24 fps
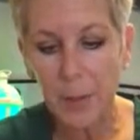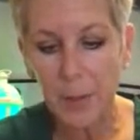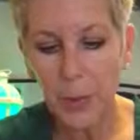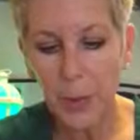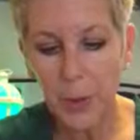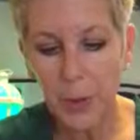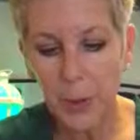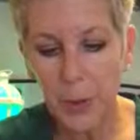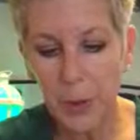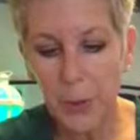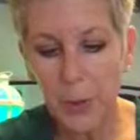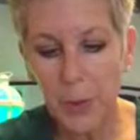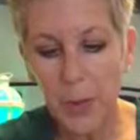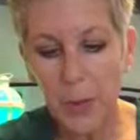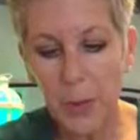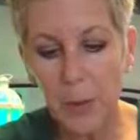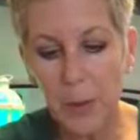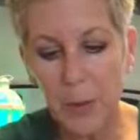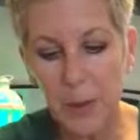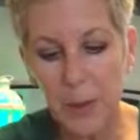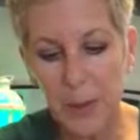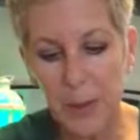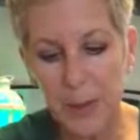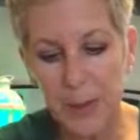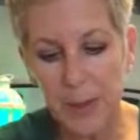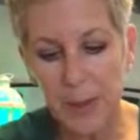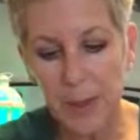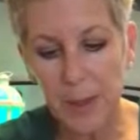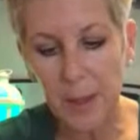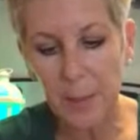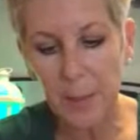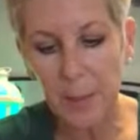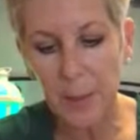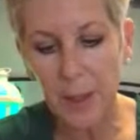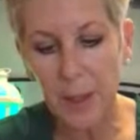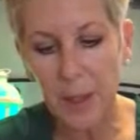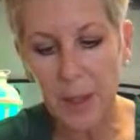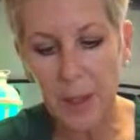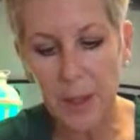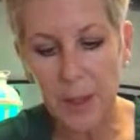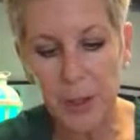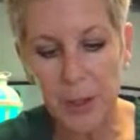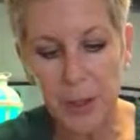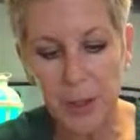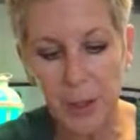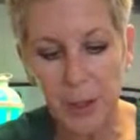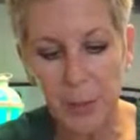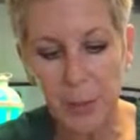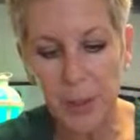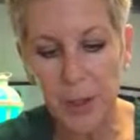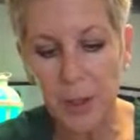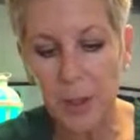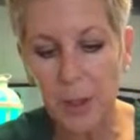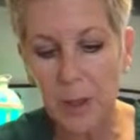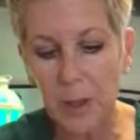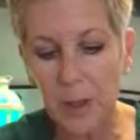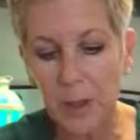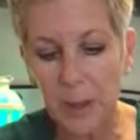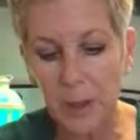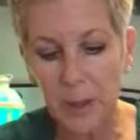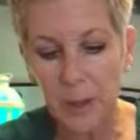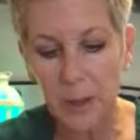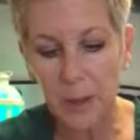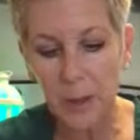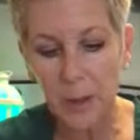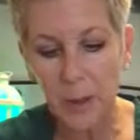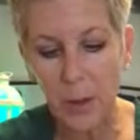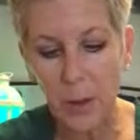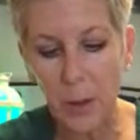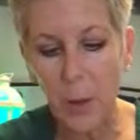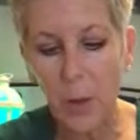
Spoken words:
"Purge me with hyssop, and I shall be clean.